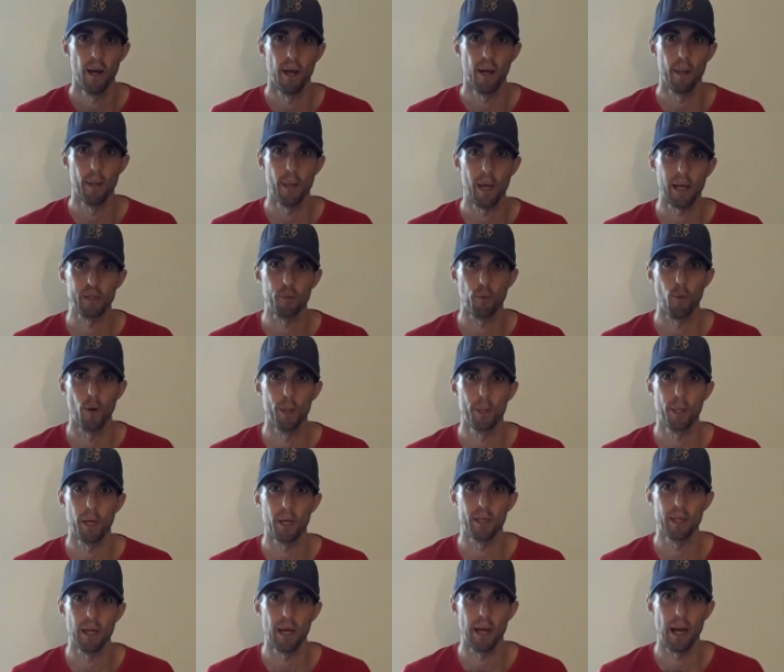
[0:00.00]
And that's one
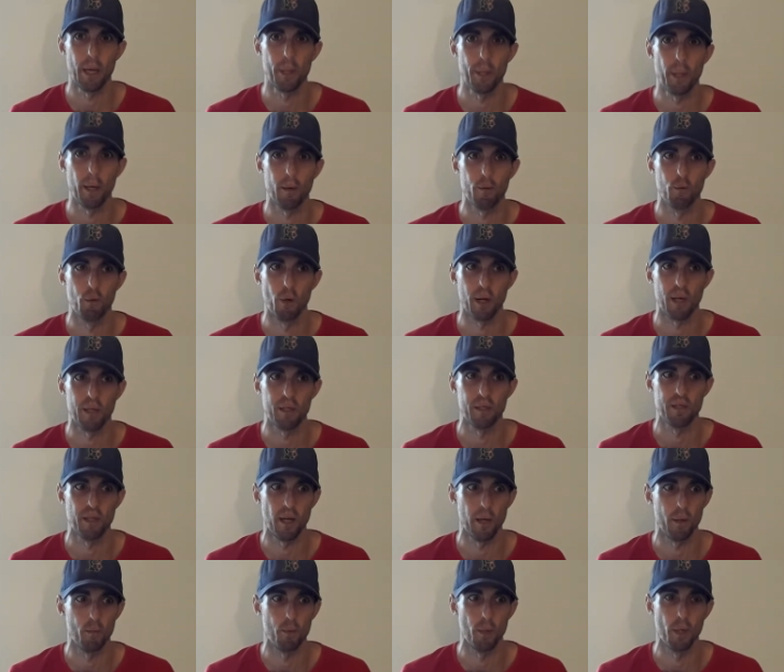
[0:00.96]
thing that I think Rick has
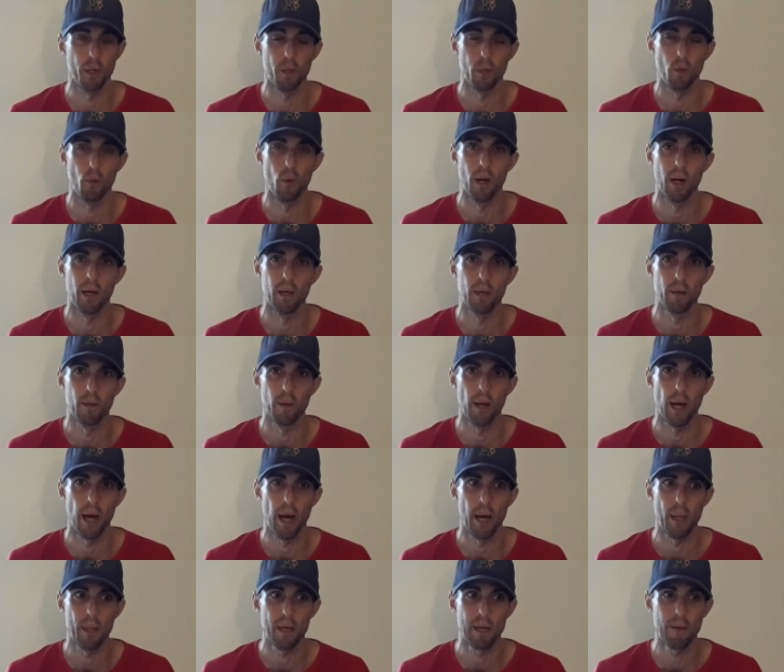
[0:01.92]
done really well at.